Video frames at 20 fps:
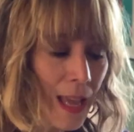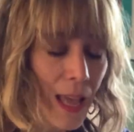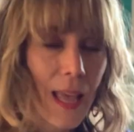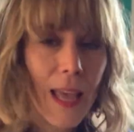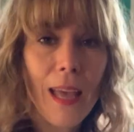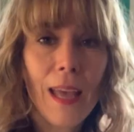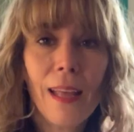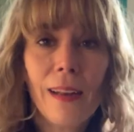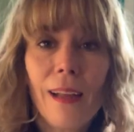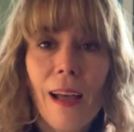
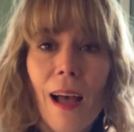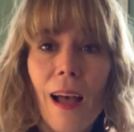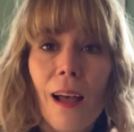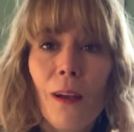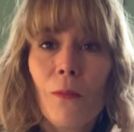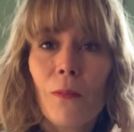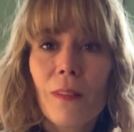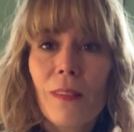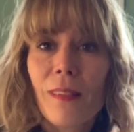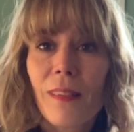and
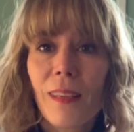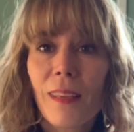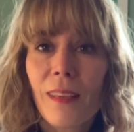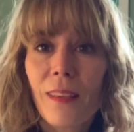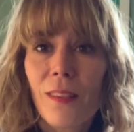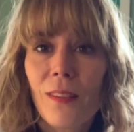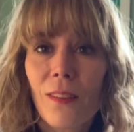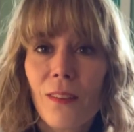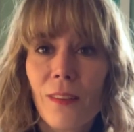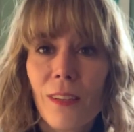I will see you
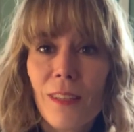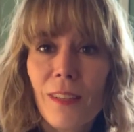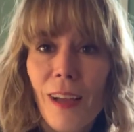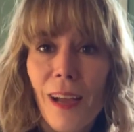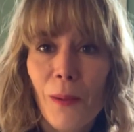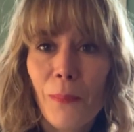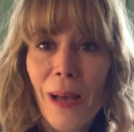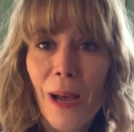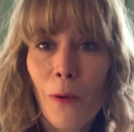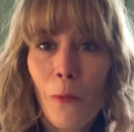soon to
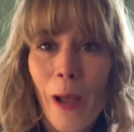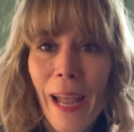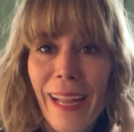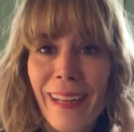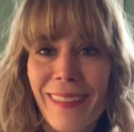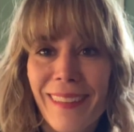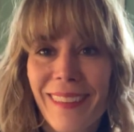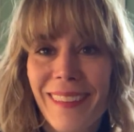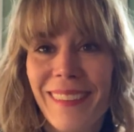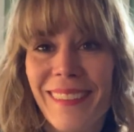talk about
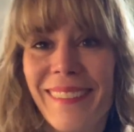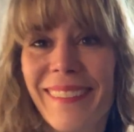weight.